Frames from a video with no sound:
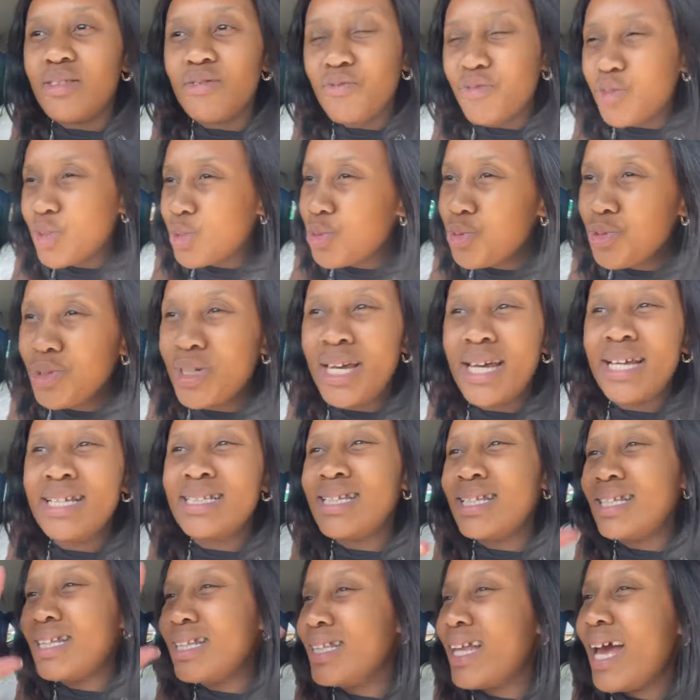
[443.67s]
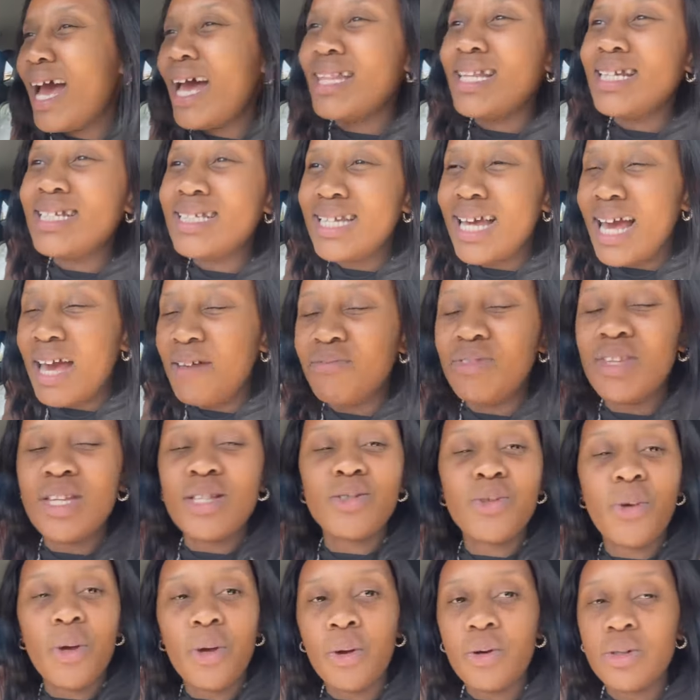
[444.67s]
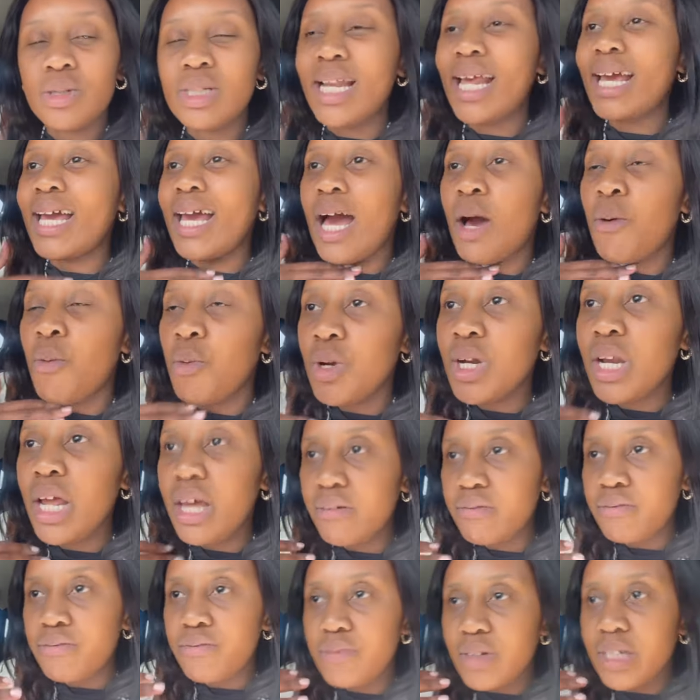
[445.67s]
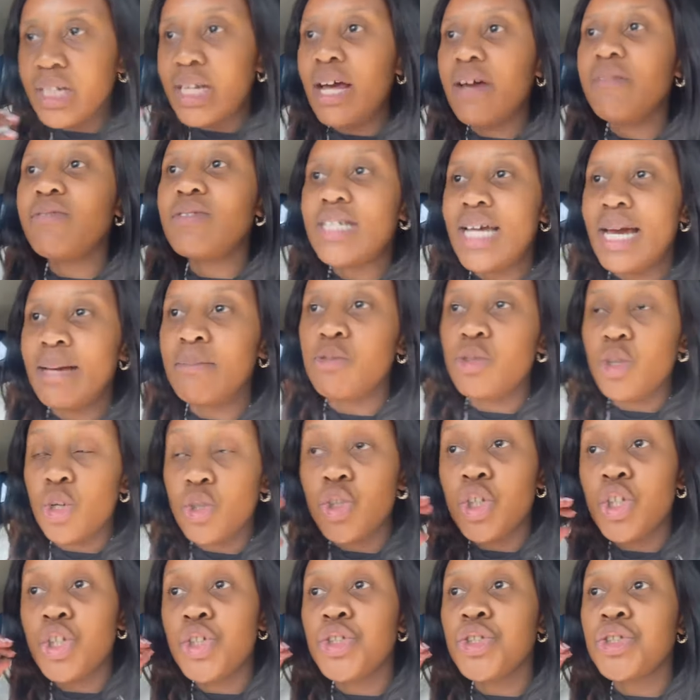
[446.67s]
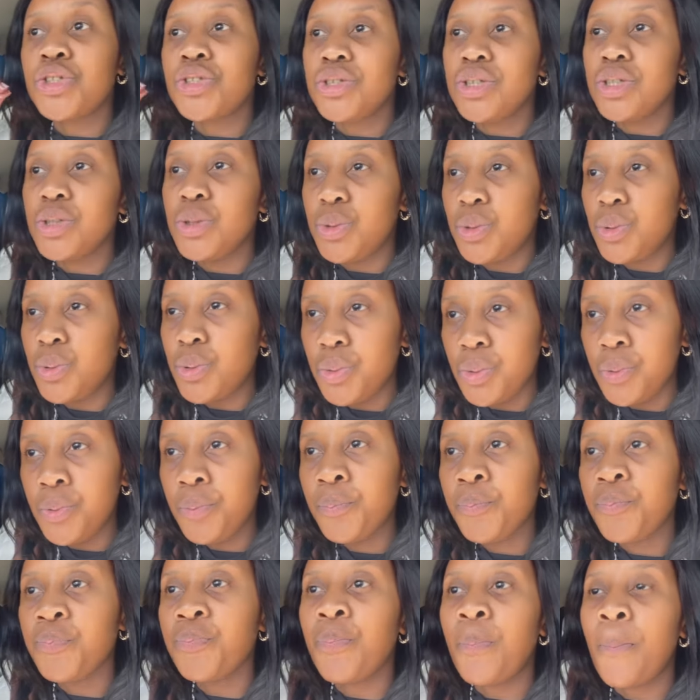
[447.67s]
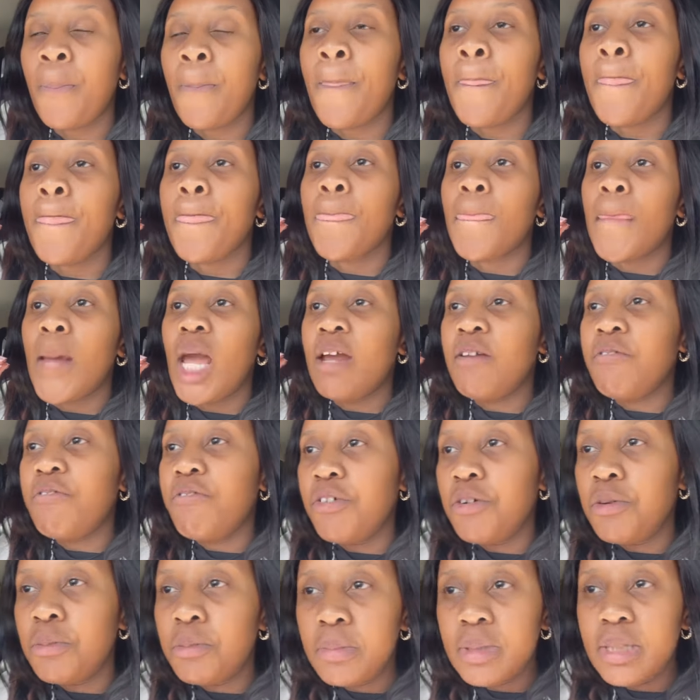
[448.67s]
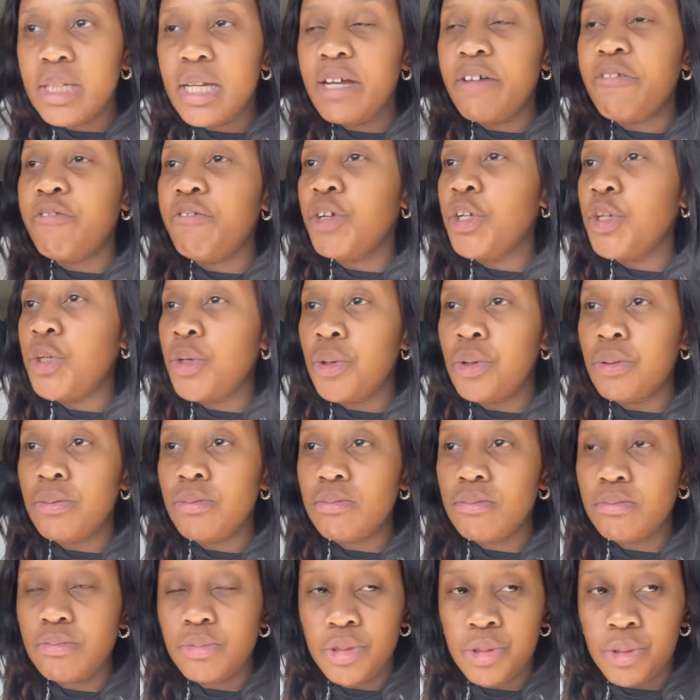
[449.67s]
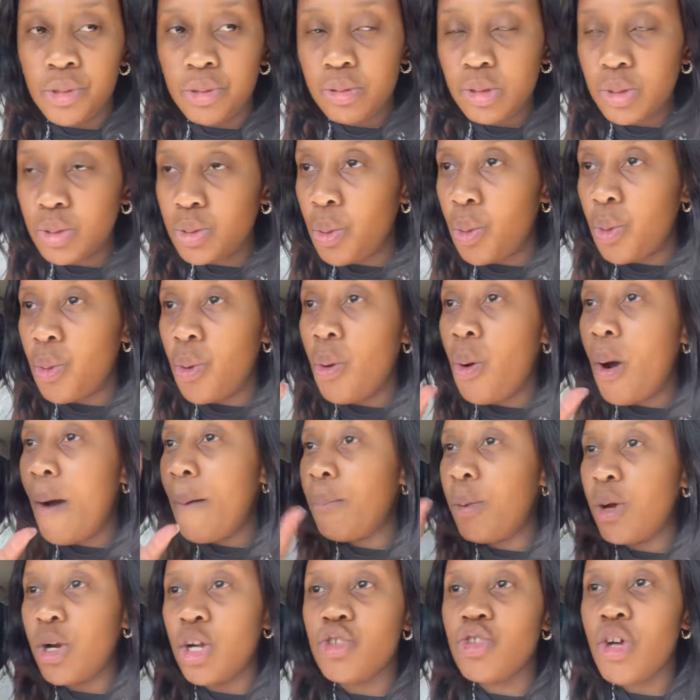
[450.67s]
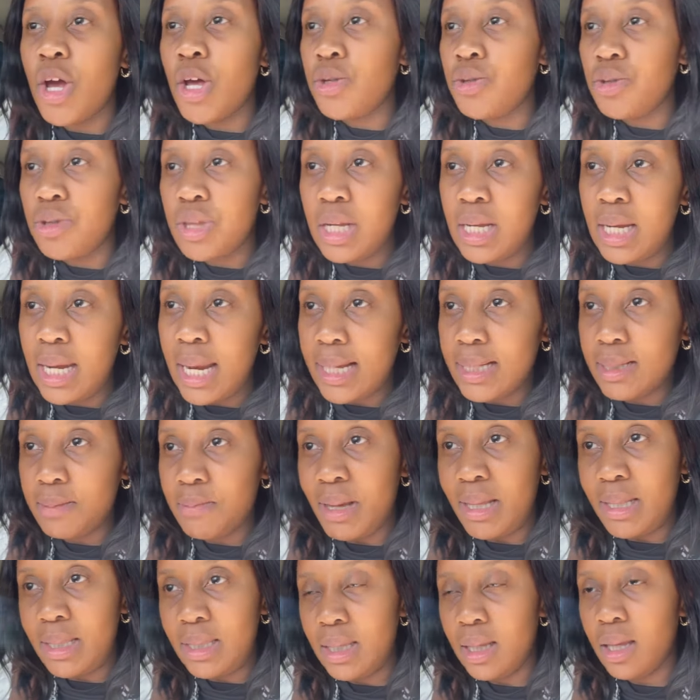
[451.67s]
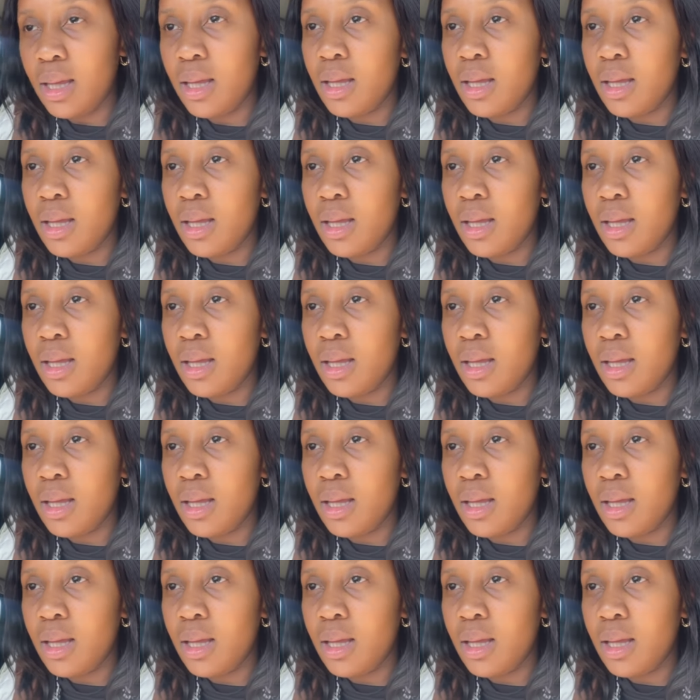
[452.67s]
for 2 days, and then the other day I have things going on. Like, I won't have enough time to actually just see through and film a video, you know. So I'm gonna try to do that next month,